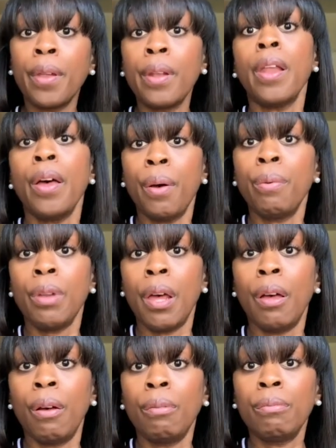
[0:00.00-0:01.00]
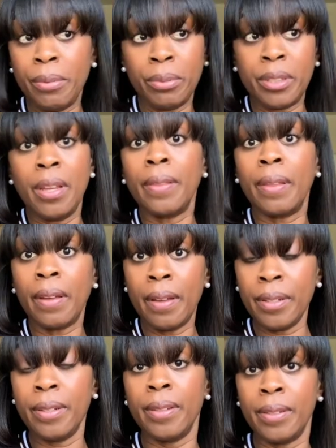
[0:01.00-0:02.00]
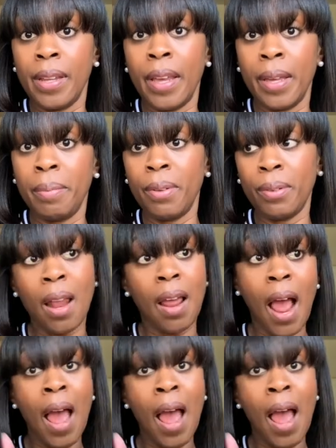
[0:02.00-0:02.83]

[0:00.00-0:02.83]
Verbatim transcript: low low. There was nothing under the table.